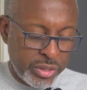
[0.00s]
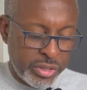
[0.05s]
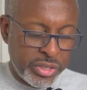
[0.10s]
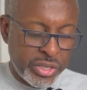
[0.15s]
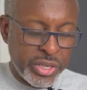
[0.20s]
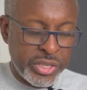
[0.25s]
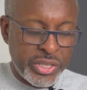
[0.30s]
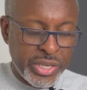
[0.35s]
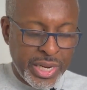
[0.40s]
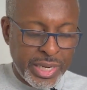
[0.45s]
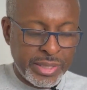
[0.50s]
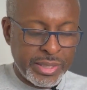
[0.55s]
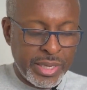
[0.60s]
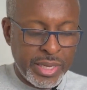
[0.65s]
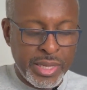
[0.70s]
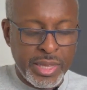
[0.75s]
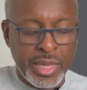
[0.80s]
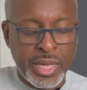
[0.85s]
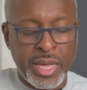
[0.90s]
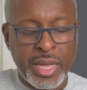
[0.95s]
suggesting
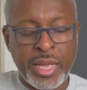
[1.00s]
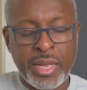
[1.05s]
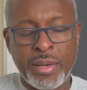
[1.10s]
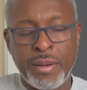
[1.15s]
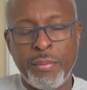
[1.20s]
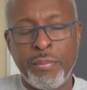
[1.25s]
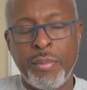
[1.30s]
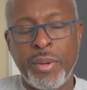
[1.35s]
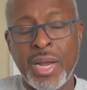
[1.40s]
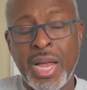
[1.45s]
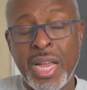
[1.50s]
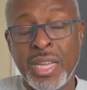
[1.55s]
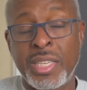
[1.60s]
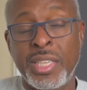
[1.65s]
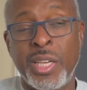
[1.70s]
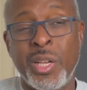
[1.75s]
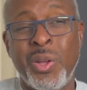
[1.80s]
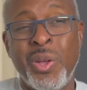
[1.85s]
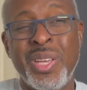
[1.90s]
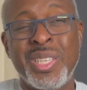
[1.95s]
that
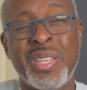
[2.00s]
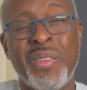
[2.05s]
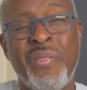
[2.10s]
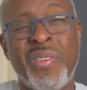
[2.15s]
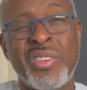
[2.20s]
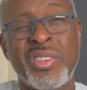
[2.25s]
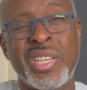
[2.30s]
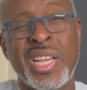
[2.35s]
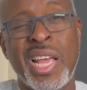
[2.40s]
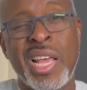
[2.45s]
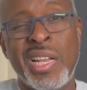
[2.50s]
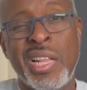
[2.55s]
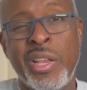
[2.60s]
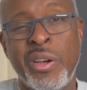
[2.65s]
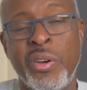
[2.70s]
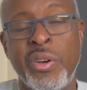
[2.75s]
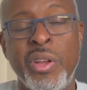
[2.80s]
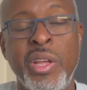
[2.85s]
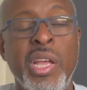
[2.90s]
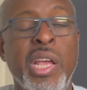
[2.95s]
minoxidil is a vasodilator.